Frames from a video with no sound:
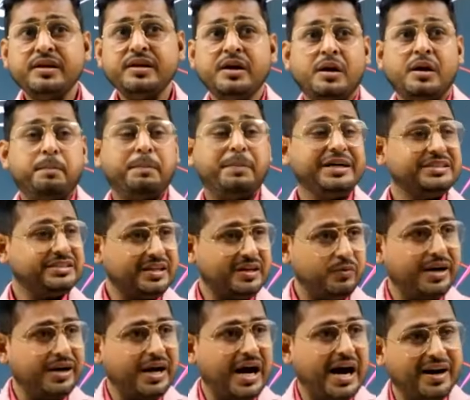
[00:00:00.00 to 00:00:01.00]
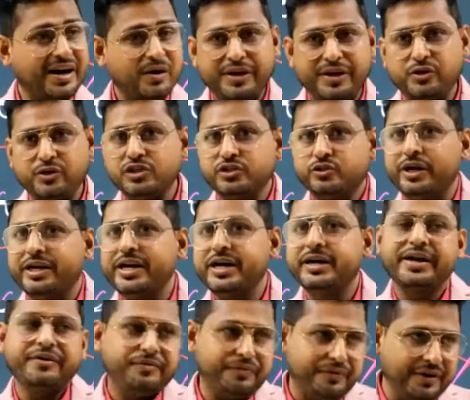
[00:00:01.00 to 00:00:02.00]
But server hardware is also a little
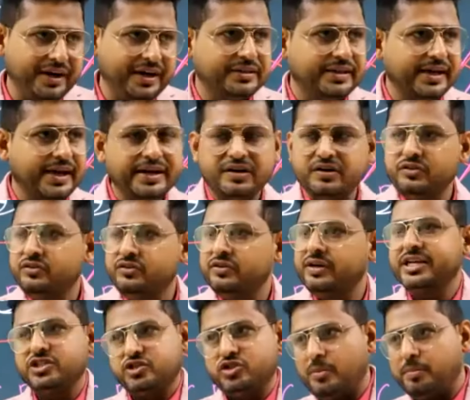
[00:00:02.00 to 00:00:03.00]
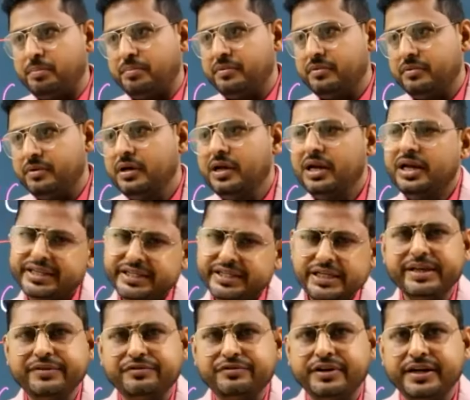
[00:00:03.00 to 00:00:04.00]
different than your desktop. Little
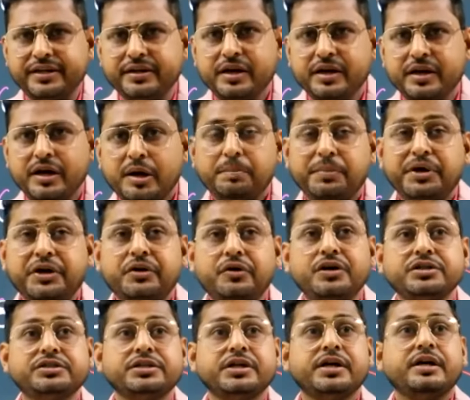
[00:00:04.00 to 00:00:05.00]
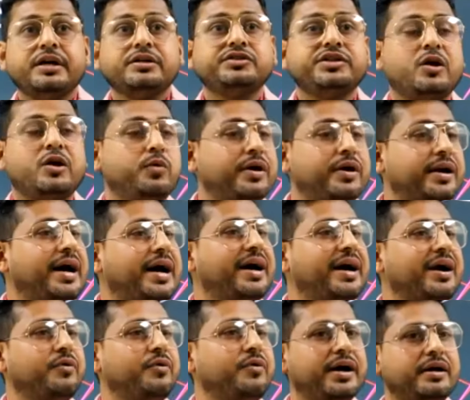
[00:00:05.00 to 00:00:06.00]
different because server
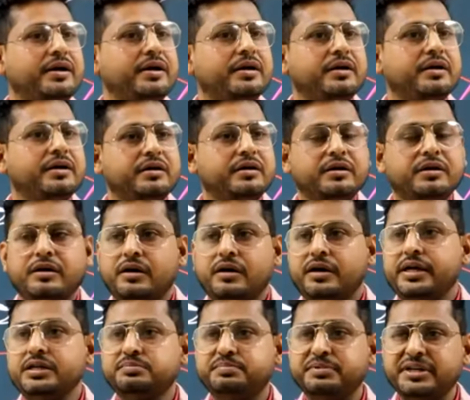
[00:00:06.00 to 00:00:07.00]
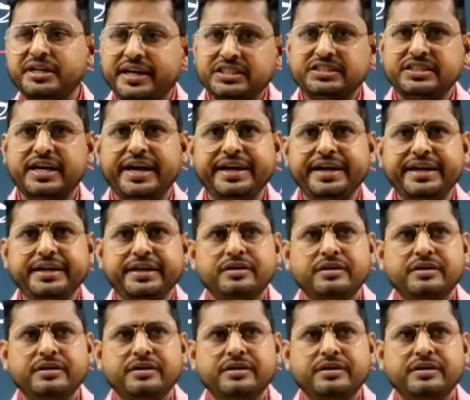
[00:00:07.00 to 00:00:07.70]
hardware has been designed